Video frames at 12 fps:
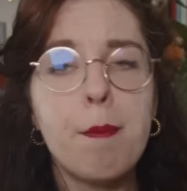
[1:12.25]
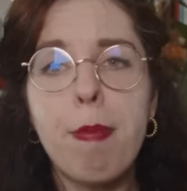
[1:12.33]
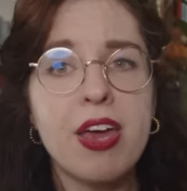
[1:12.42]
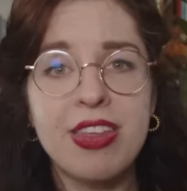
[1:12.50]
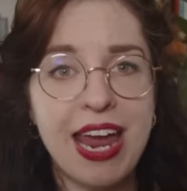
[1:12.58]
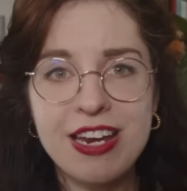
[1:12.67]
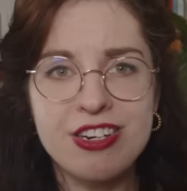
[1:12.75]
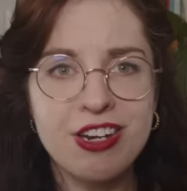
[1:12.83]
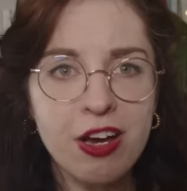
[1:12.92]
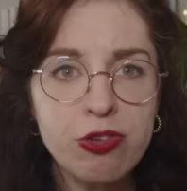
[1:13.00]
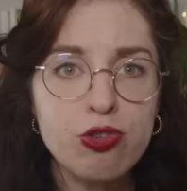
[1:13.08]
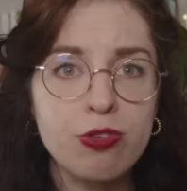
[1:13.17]
By the
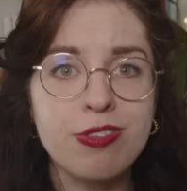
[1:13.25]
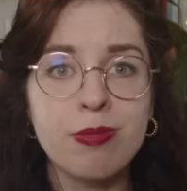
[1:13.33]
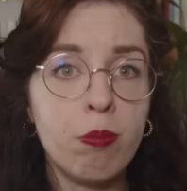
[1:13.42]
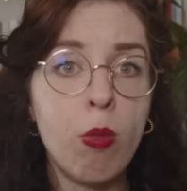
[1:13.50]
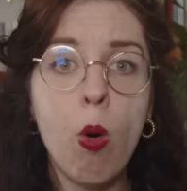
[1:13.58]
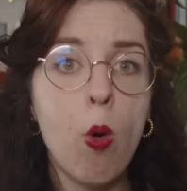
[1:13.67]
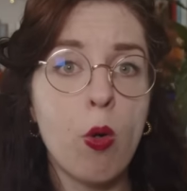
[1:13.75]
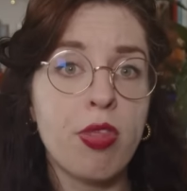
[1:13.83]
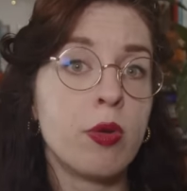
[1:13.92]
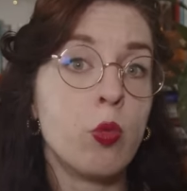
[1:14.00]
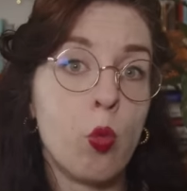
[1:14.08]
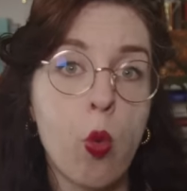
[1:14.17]
1800s, more
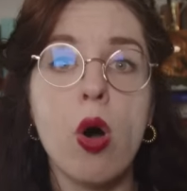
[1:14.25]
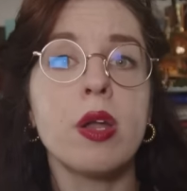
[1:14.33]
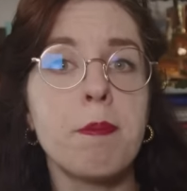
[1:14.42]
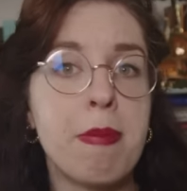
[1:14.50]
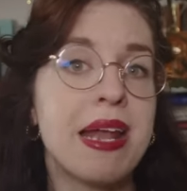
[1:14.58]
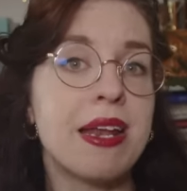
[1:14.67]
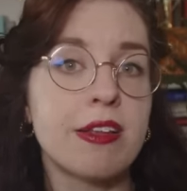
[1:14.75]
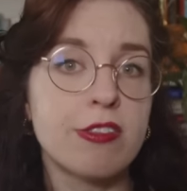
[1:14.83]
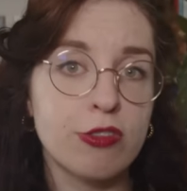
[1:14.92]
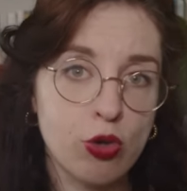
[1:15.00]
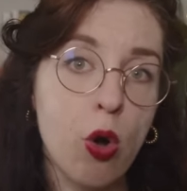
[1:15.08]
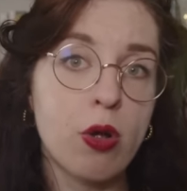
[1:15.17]
than 1 million
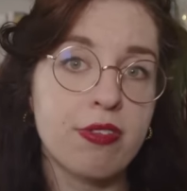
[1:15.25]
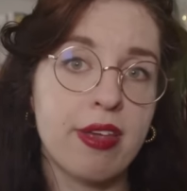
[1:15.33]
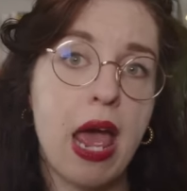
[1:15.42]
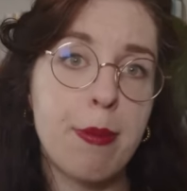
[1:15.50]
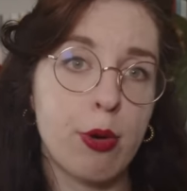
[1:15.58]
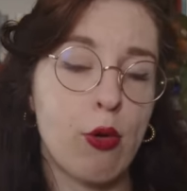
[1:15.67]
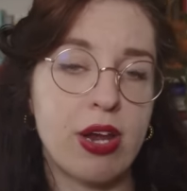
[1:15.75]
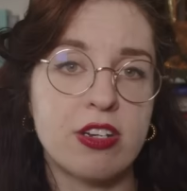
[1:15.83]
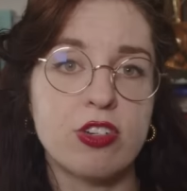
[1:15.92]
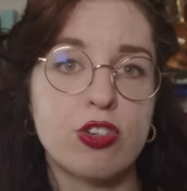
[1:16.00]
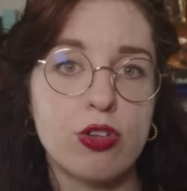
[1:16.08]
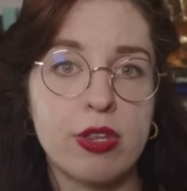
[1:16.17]
Scots had
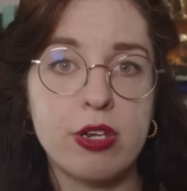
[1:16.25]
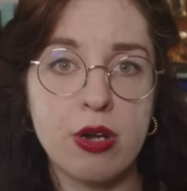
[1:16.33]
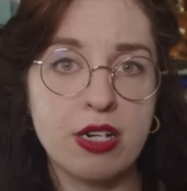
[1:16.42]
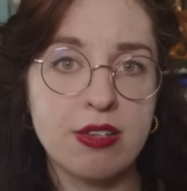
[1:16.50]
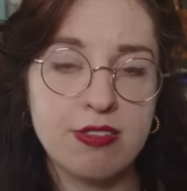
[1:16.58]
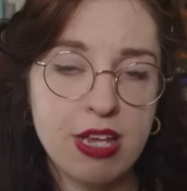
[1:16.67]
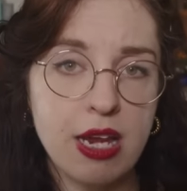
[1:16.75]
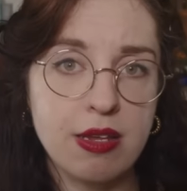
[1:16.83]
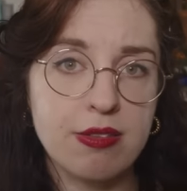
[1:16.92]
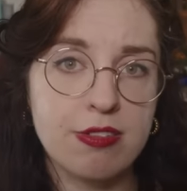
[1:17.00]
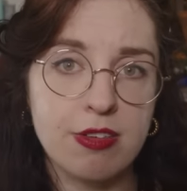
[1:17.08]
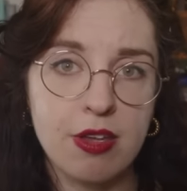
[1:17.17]
emigrated to the United
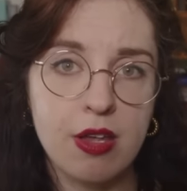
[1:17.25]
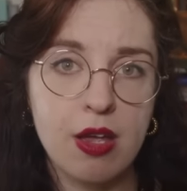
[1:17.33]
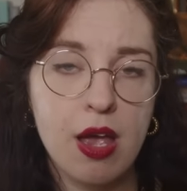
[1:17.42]
States.